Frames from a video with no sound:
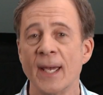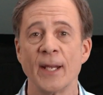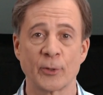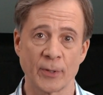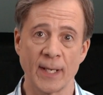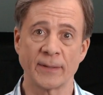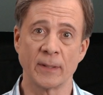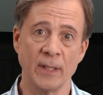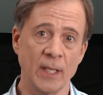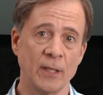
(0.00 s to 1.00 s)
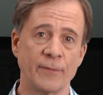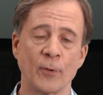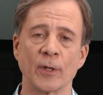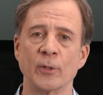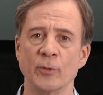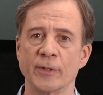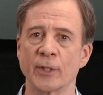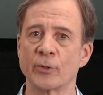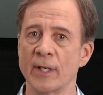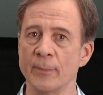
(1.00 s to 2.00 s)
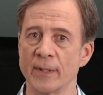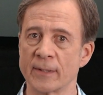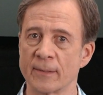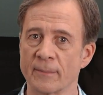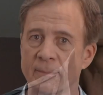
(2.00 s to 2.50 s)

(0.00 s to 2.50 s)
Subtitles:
and create the need for acoustic treatments.